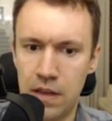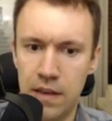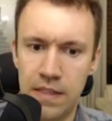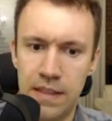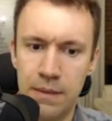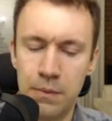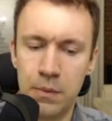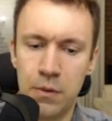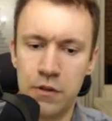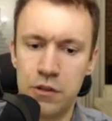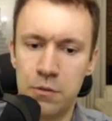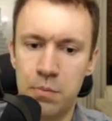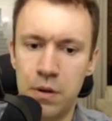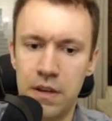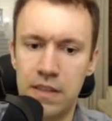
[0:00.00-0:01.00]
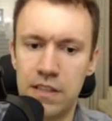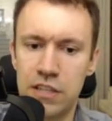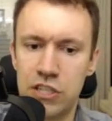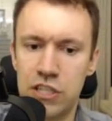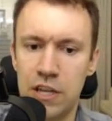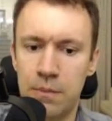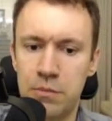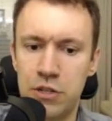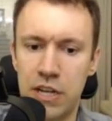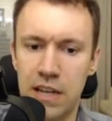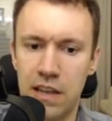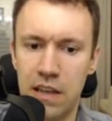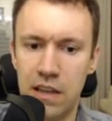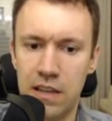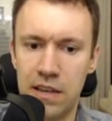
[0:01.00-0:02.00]
Then we want to put in the subject
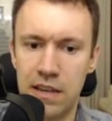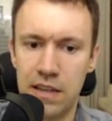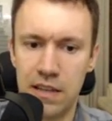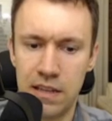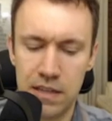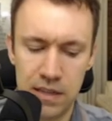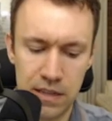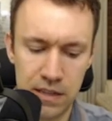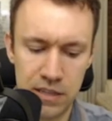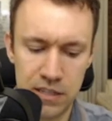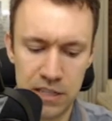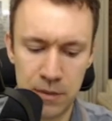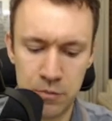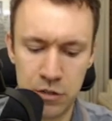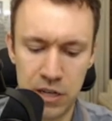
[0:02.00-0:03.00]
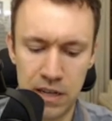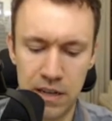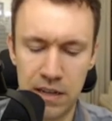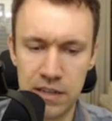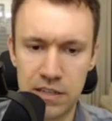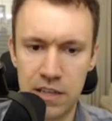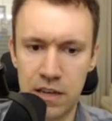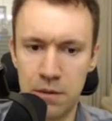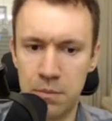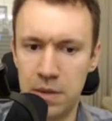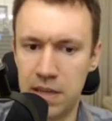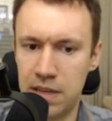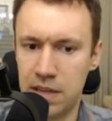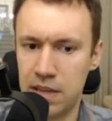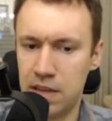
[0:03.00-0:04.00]
line, and the subject line is going to
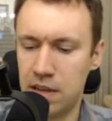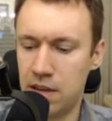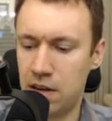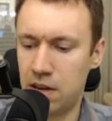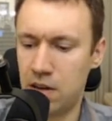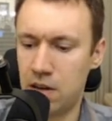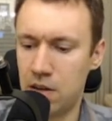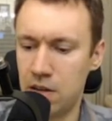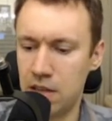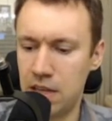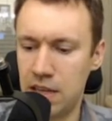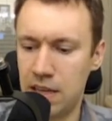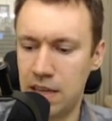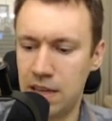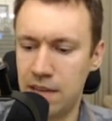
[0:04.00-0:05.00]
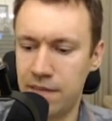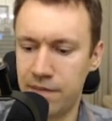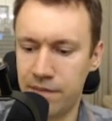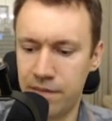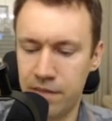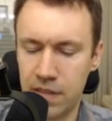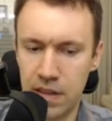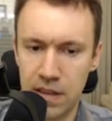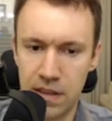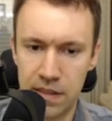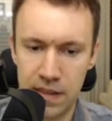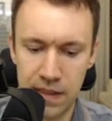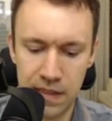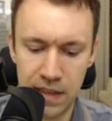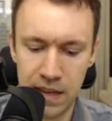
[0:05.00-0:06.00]
be RE,
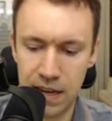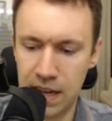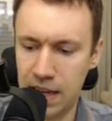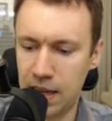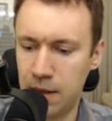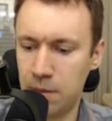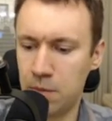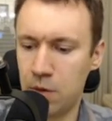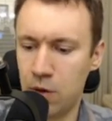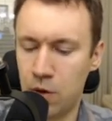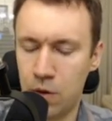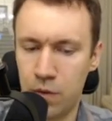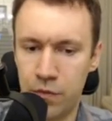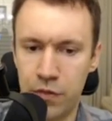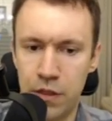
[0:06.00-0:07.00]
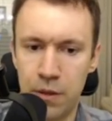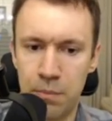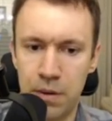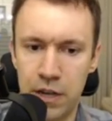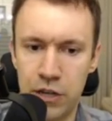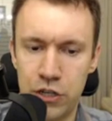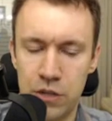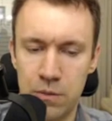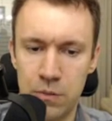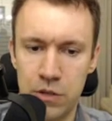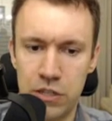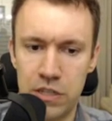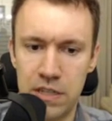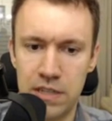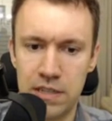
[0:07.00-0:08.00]
then the name of the patient,
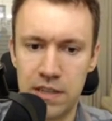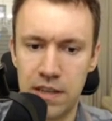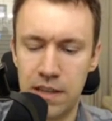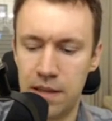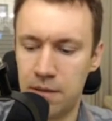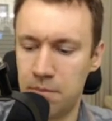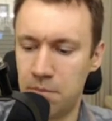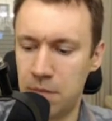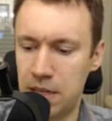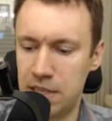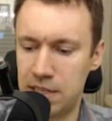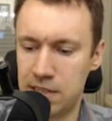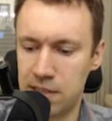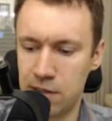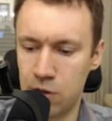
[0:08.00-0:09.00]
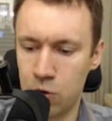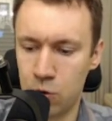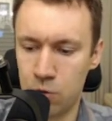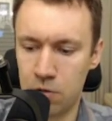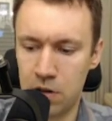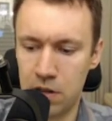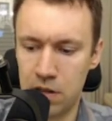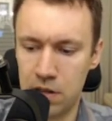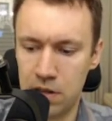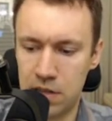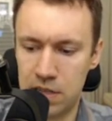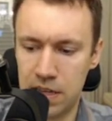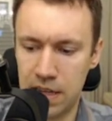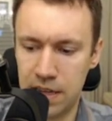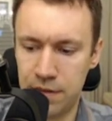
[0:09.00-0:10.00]
which is Miss Laura
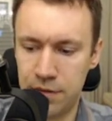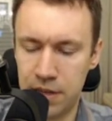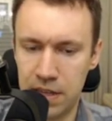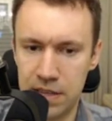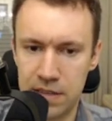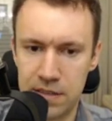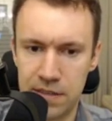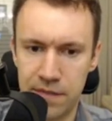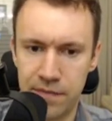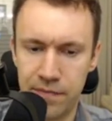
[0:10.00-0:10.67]
Davies.